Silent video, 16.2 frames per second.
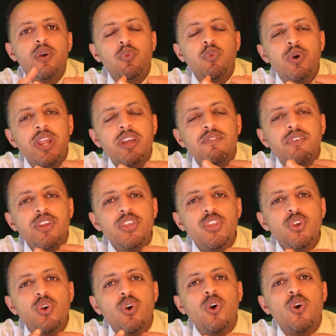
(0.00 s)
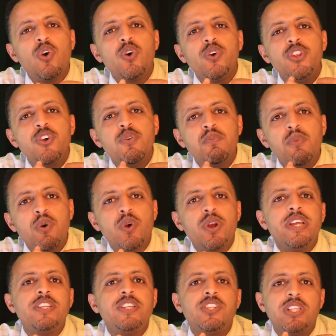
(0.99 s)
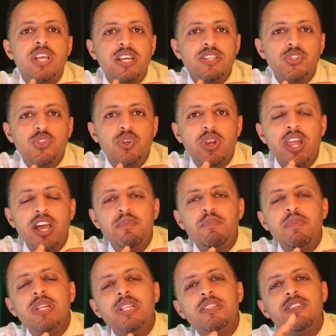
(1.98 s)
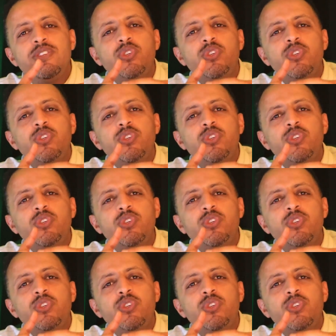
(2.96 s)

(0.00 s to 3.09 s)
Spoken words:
Whatever you owe on your mortgage, that's your liability.